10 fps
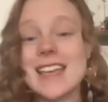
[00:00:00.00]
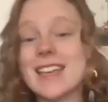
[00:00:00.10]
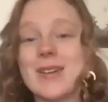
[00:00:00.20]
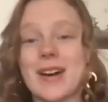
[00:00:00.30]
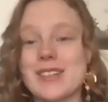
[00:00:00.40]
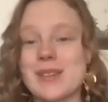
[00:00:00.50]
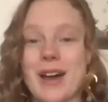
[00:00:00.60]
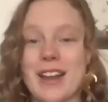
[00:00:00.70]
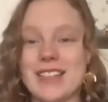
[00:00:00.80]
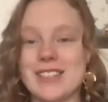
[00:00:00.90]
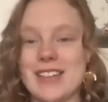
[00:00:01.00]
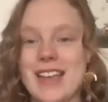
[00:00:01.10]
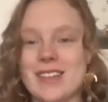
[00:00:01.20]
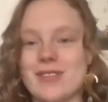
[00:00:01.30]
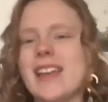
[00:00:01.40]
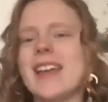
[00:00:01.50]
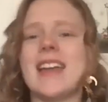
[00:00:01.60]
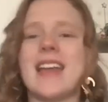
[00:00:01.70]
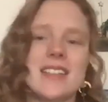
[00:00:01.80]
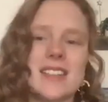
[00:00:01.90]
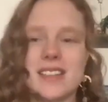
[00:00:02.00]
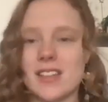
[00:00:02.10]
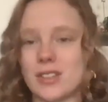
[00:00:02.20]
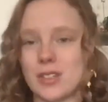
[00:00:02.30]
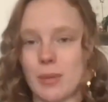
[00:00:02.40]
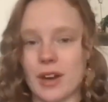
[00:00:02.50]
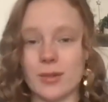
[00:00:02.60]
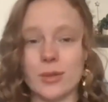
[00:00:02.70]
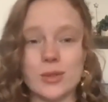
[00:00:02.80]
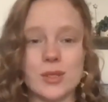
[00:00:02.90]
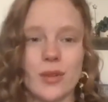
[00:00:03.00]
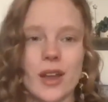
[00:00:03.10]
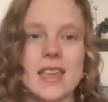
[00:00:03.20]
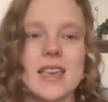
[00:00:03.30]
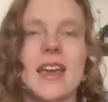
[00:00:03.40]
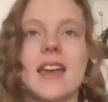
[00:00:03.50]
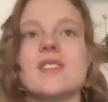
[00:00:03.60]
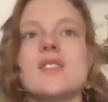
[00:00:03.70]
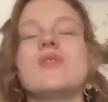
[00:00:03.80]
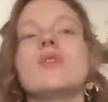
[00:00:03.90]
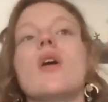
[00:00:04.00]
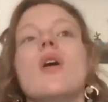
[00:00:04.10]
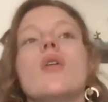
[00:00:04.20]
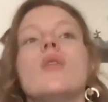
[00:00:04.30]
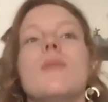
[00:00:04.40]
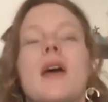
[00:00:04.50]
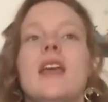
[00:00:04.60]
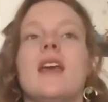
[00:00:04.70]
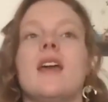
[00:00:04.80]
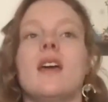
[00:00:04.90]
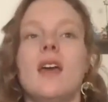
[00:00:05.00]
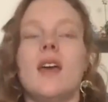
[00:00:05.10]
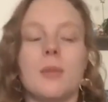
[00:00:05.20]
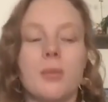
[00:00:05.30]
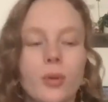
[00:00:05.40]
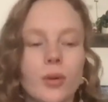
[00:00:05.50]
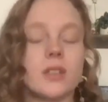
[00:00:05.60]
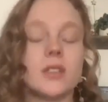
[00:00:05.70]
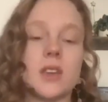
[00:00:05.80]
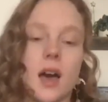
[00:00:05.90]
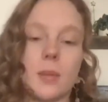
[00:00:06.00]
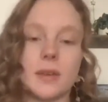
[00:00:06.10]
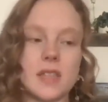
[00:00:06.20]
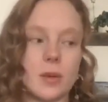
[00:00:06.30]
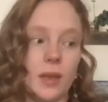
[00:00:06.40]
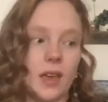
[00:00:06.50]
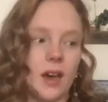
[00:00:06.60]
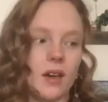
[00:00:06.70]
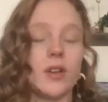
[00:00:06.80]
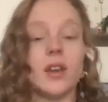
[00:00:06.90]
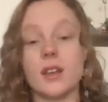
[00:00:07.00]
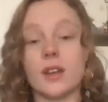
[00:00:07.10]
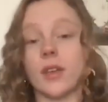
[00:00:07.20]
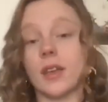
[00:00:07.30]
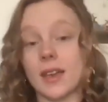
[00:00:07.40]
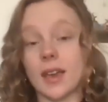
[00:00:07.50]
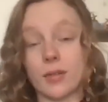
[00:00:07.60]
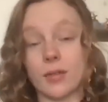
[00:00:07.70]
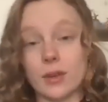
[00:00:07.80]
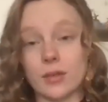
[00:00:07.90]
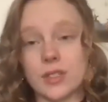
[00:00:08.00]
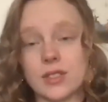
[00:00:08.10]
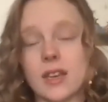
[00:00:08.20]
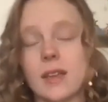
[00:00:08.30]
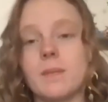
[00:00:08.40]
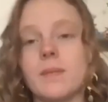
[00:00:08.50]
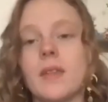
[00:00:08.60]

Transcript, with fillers: you on a shamanic journey and reconnecting to the shamanic roots of Reiki and so many important topics that we cover here at Reiki Cafe University?